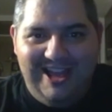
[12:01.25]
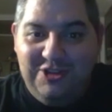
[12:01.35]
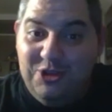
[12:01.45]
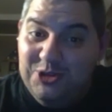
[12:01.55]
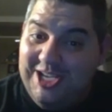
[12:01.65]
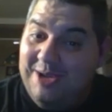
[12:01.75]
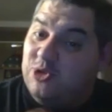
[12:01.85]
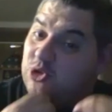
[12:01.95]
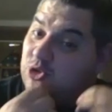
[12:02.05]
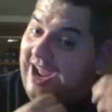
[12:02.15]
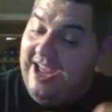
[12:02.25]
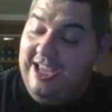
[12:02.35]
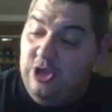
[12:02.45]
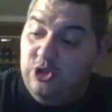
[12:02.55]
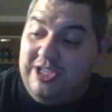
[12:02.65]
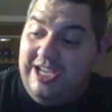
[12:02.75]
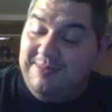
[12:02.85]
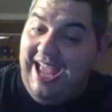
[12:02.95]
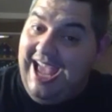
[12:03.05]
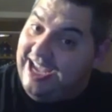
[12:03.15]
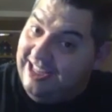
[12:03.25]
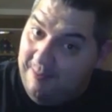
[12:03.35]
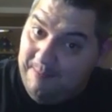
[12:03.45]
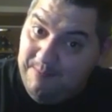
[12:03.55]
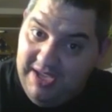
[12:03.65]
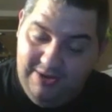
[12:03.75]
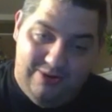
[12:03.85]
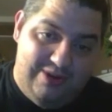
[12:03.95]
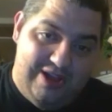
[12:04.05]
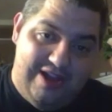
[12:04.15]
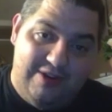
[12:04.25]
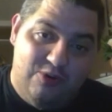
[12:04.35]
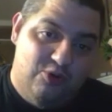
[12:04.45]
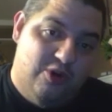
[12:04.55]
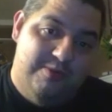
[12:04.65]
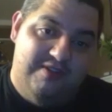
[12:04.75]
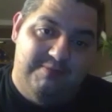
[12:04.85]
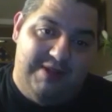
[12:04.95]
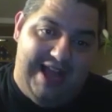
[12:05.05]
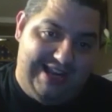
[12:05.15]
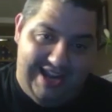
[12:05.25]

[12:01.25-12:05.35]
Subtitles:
You see him get in the middle of a group of black